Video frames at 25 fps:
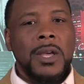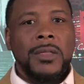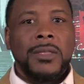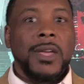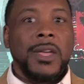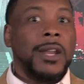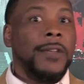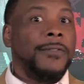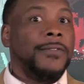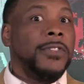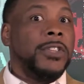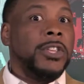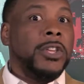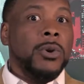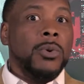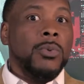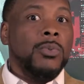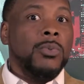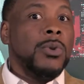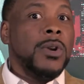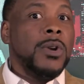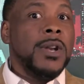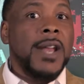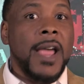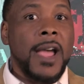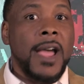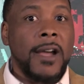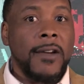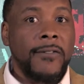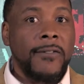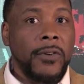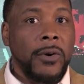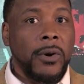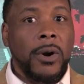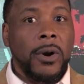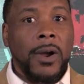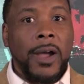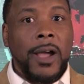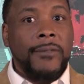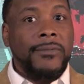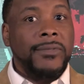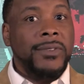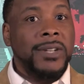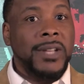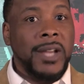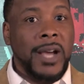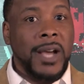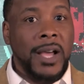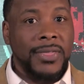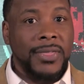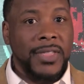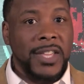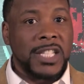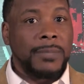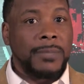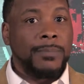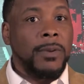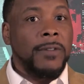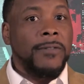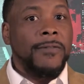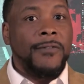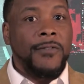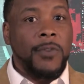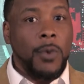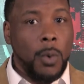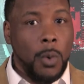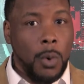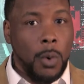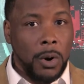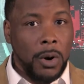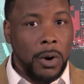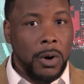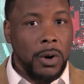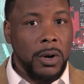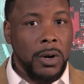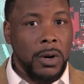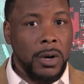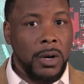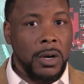that if you never have done this before,